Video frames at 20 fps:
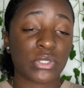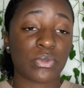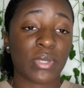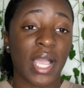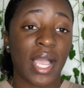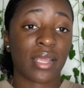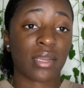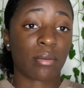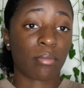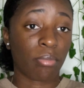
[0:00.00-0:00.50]

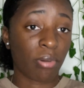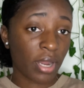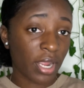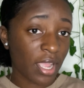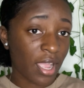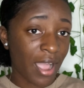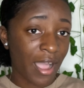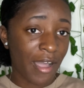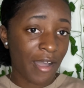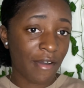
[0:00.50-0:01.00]
kind of break
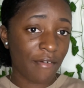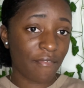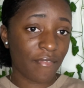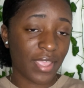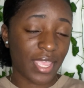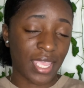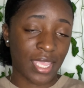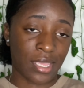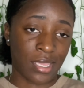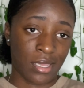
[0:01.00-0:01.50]
off
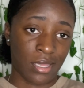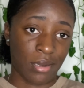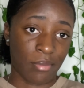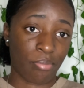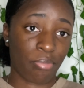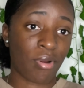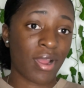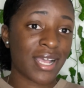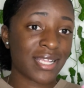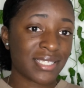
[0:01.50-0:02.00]
and
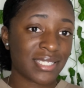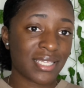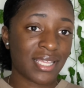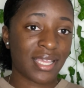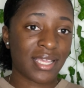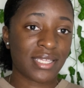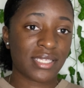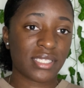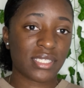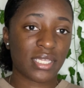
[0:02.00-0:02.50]

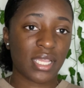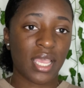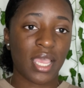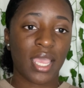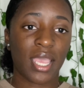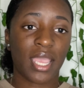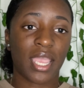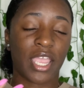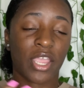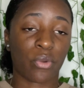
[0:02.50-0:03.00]
process
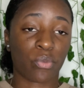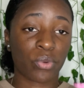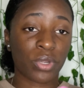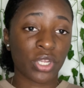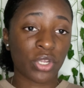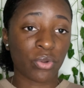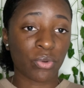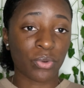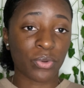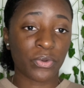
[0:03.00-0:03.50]
and
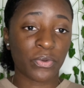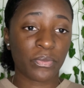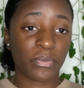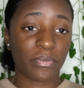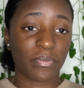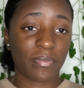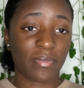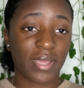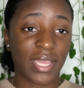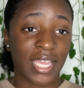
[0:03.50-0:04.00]
regroup
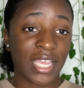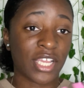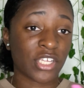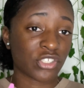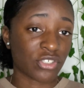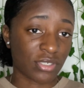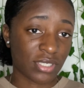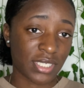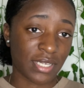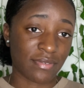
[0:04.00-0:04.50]
and get
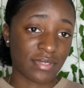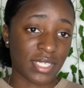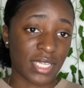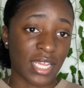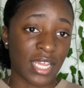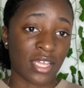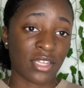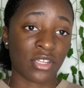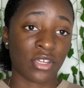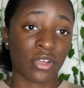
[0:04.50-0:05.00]
yourself
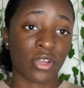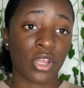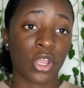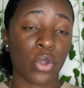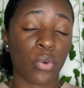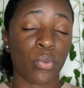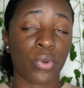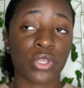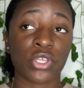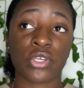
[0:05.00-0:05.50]
together
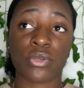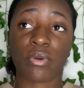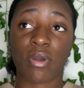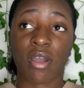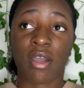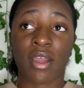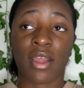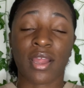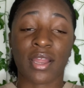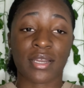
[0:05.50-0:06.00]
when you
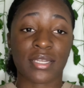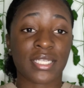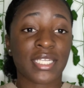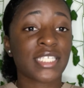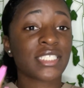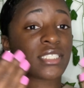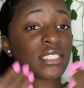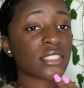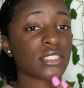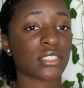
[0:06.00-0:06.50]
are
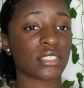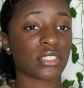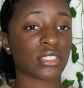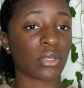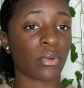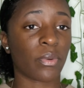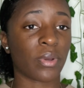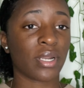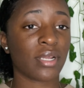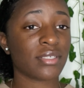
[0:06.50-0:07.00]
listening to
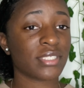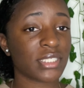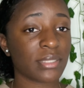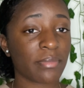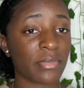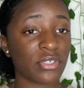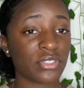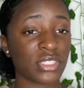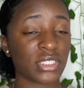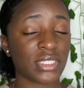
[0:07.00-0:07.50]
someone else's
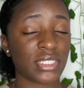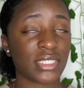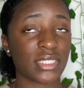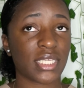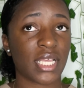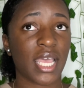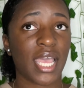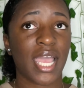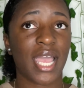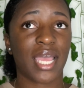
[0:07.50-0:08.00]
emotions.
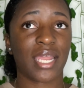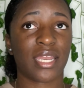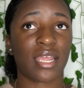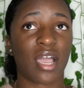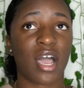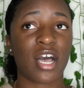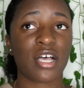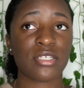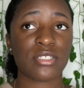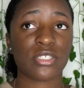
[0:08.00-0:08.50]
And then
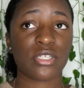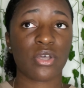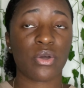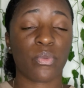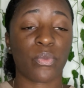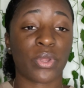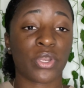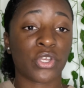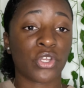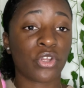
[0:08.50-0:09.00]
also
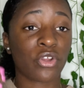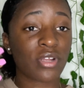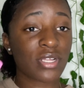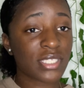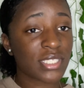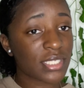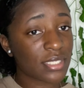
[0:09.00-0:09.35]
when you're,